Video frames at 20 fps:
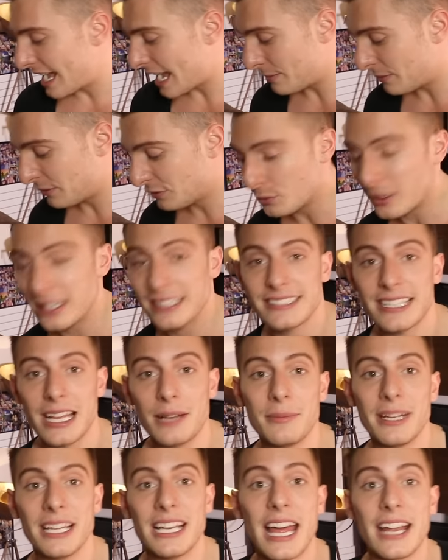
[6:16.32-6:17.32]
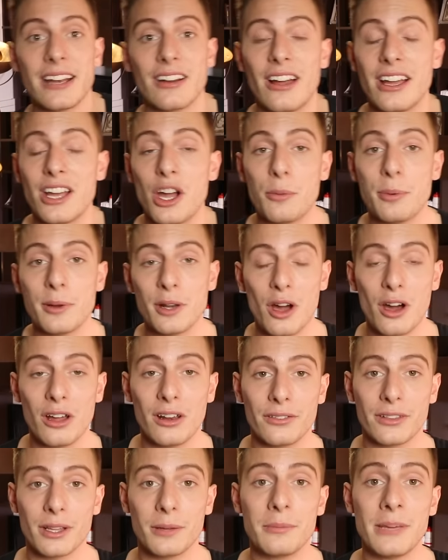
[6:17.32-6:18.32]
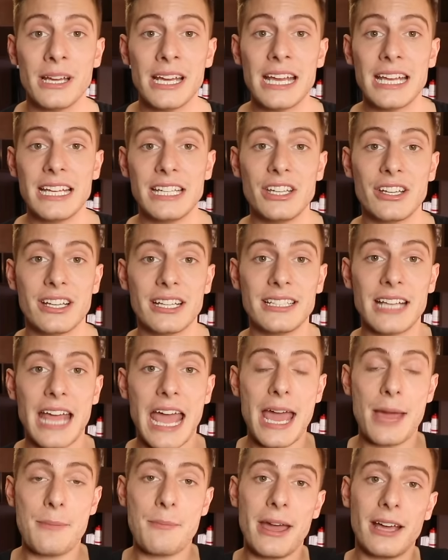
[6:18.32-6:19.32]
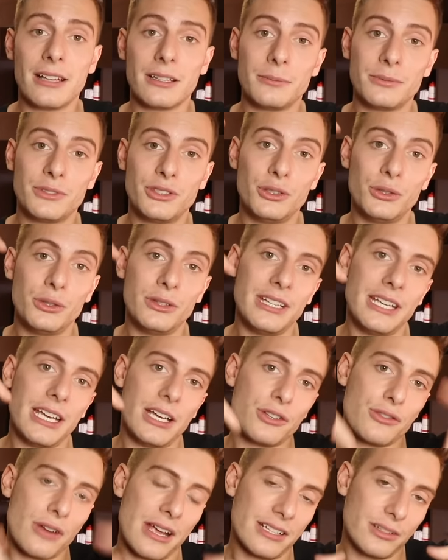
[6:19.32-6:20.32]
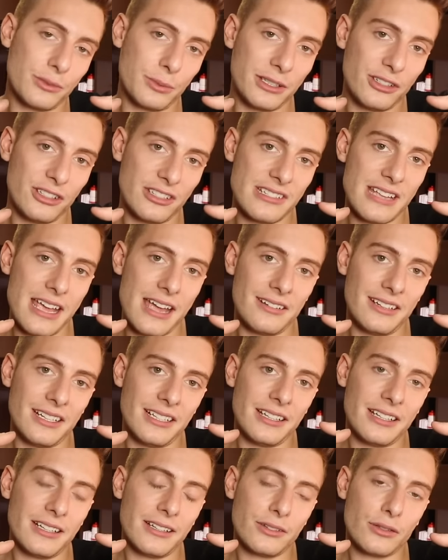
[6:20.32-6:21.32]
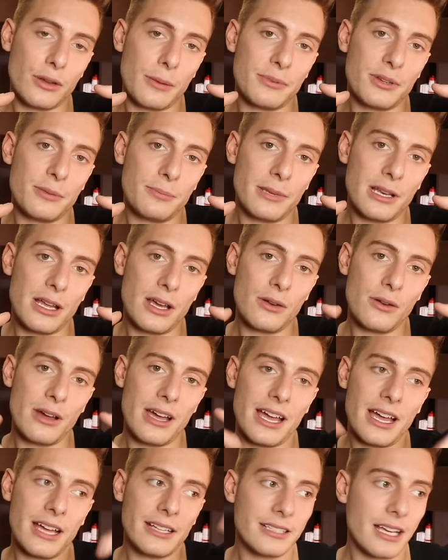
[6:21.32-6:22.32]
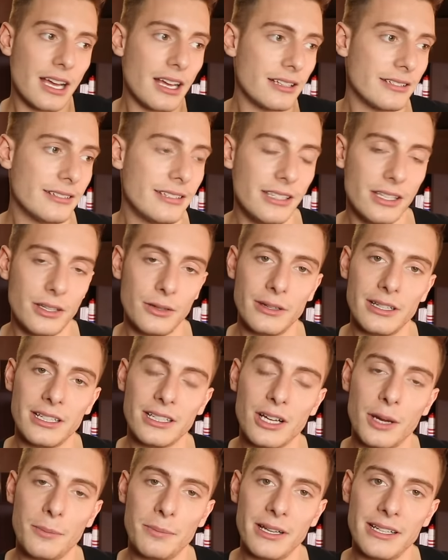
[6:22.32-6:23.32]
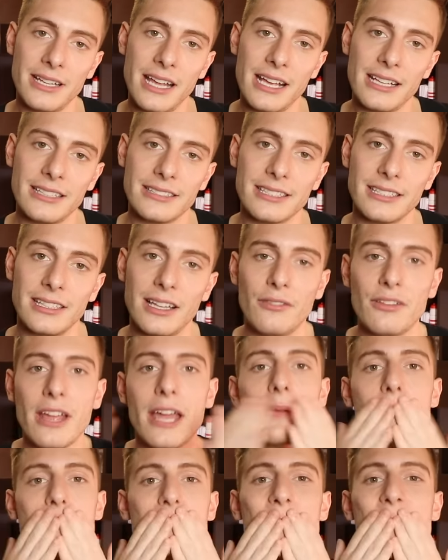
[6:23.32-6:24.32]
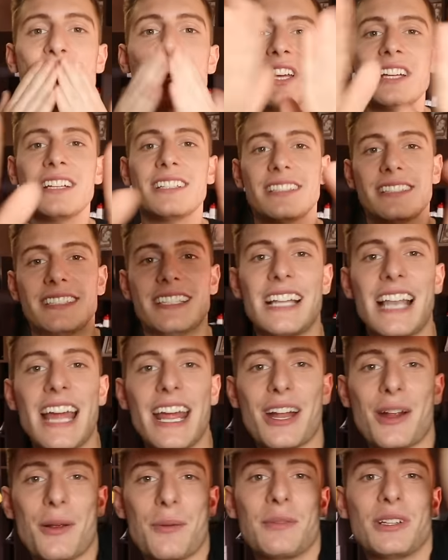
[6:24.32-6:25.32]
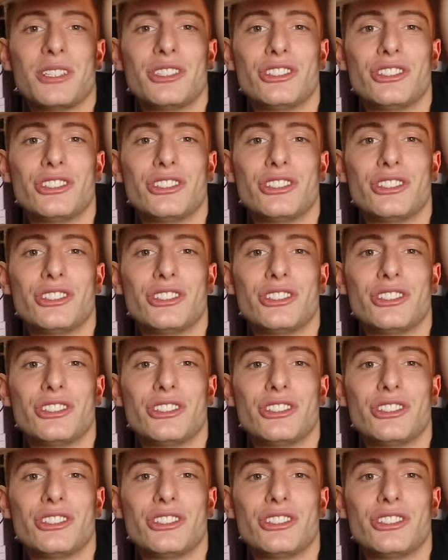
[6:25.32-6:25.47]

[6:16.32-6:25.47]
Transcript: If you want to send me a letter, I open all of them. You can mail them to the address, which is down in the description below. And I'll see you in a couple of days. Love you. See you later.